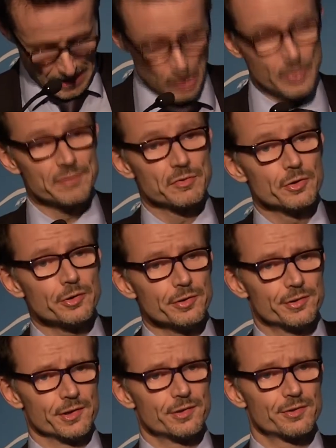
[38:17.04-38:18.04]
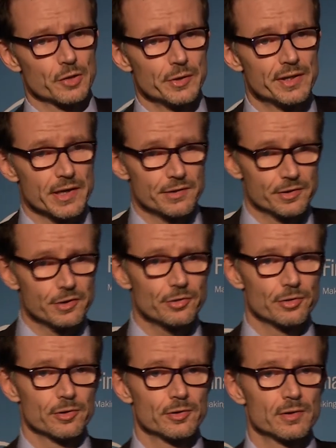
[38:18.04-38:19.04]
However, since
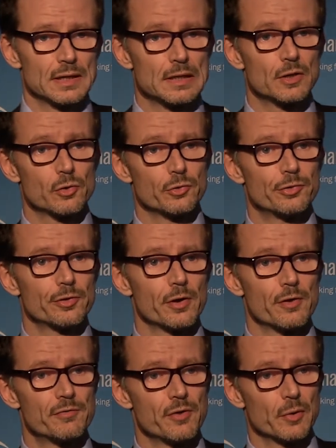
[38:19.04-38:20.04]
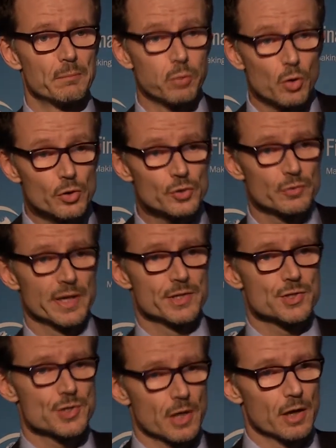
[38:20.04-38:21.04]
securitization includes a very broad
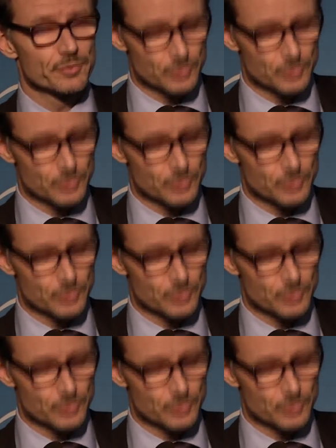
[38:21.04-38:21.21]
range of